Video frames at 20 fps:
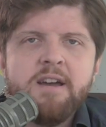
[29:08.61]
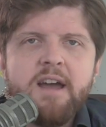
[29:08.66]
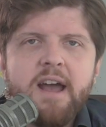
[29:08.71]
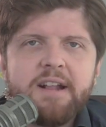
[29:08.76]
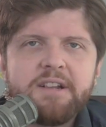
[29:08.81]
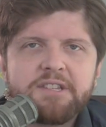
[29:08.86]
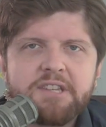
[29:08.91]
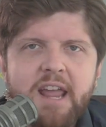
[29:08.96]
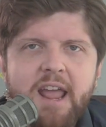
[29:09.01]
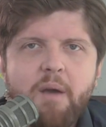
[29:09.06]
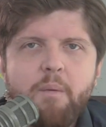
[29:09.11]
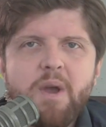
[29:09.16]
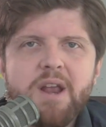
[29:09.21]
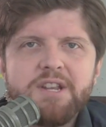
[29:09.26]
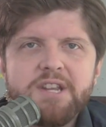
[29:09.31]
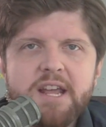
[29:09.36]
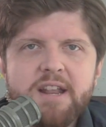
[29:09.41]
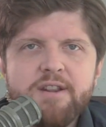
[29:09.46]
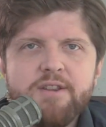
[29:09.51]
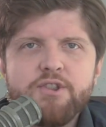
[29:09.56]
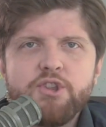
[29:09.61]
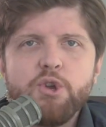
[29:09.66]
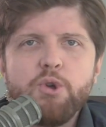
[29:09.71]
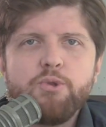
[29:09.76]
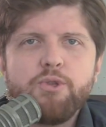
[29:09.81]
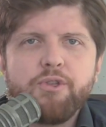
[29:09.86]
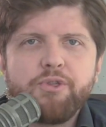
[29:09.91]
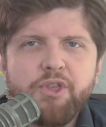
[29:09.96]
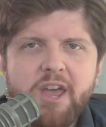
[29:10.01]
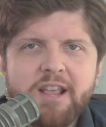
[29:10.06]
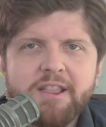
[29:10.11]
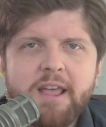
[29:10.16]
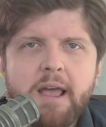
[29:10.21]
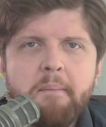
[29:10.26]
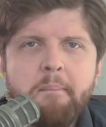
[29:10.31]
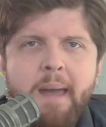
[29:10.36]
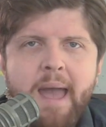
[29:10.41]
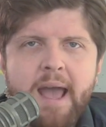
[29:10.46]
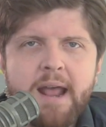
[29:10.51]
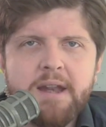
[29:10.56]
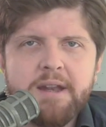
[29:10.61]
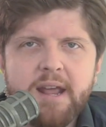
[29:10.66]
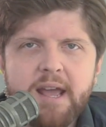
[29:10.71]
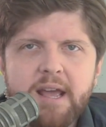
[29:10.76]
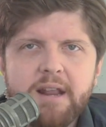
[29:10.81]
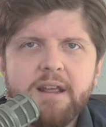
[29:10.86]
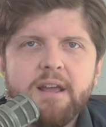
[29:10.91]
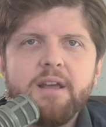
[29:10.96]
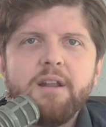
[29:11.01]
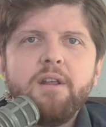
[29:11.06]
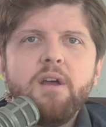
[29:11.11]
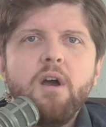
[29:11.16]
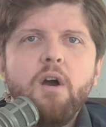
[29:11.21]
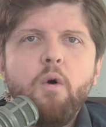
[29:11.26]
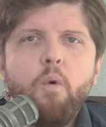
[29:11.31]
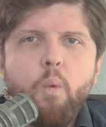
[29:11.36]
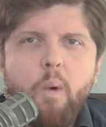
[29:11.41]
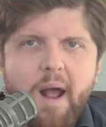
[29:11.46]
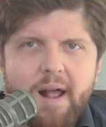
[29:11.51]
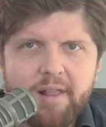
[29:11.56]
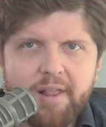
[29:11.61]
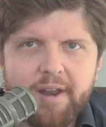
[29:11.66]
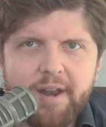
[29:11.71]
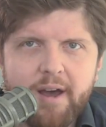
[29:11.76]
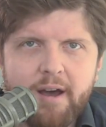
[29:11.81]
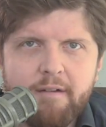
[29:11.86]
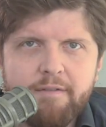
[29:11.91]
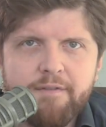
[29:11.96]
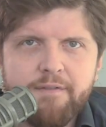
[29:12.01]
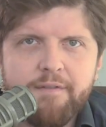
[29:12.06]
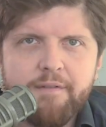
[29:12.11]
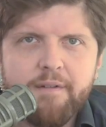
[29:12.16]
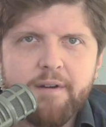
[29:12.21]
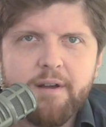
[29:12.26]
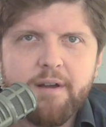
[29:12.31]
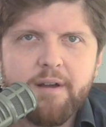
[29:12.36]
and say we didn't do the thing they mandated well enough.